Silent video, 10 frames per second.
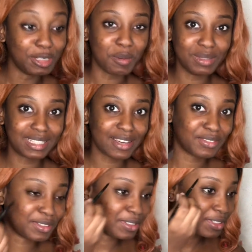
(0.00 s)
number
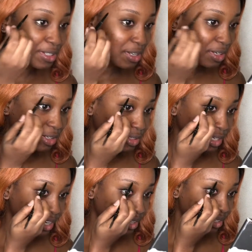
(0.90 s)
7. You
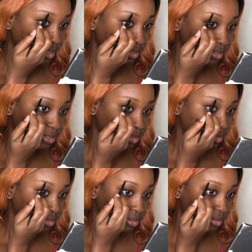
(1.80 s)
get? So